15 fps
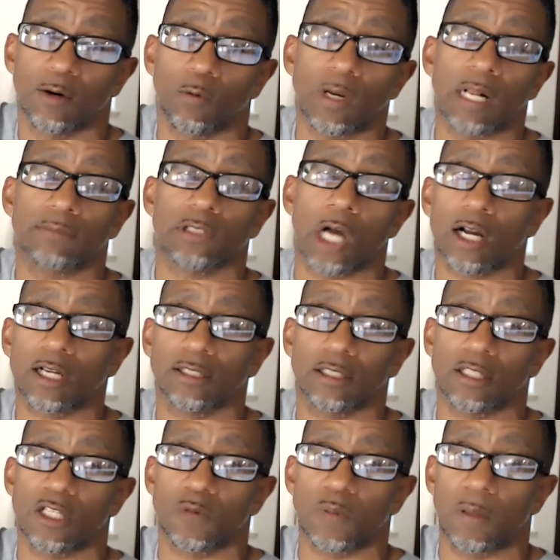when I'm talking
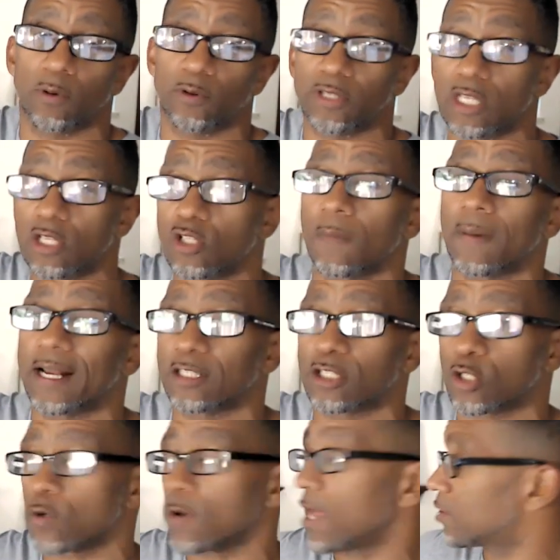to these people. These are my
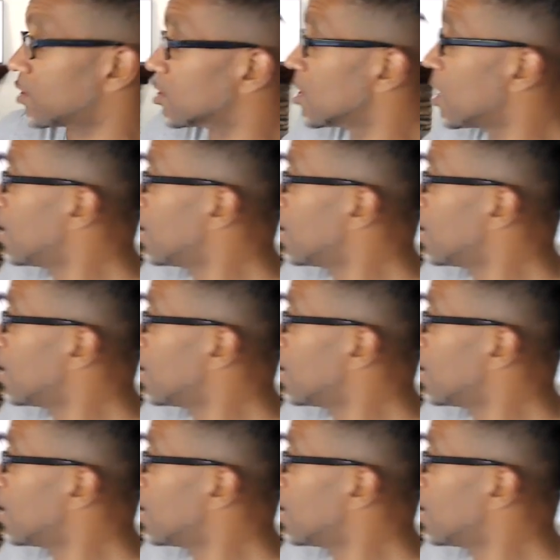strengths,